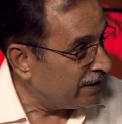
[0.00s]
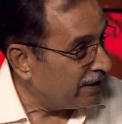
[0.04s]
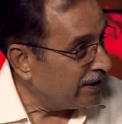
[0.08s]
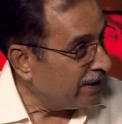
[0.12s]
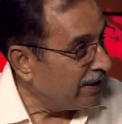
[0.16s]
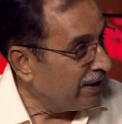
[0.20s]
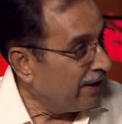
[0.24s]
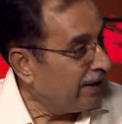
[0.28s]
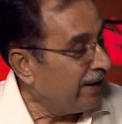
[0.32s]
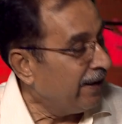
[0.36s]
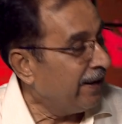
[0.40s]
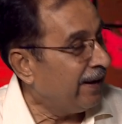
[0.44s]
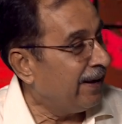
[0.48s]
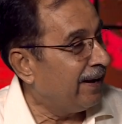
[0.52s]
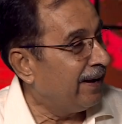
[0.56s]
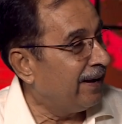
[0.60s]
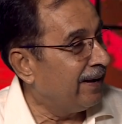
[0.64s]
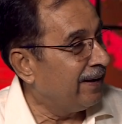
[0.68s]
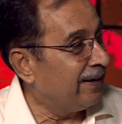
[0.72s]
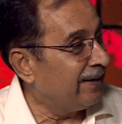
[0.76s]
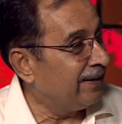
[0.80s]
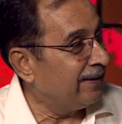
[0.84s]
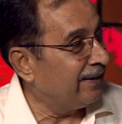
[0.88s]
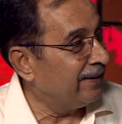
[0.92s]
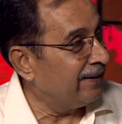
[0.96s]
Yes.
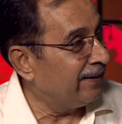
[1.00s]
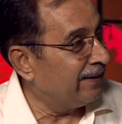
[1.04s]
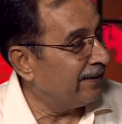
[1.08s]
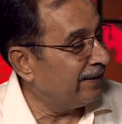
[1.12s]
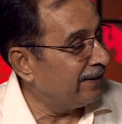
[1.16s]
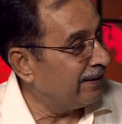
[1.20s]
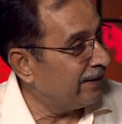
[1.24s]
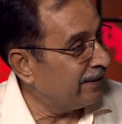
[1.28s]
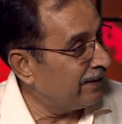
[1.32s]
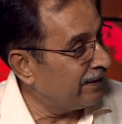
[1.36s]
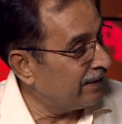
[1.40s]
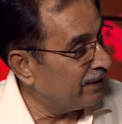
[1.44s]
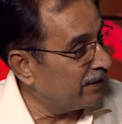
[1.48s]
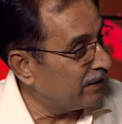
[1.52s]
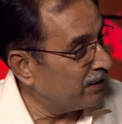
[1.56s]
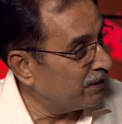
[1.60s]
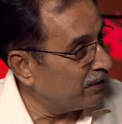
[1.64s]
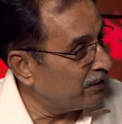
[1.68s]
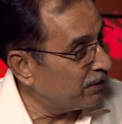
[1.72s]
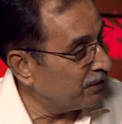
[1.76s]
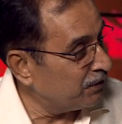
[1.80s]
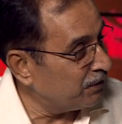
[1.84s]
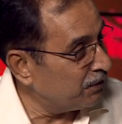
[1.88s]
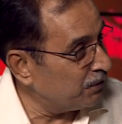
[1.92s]
And uh,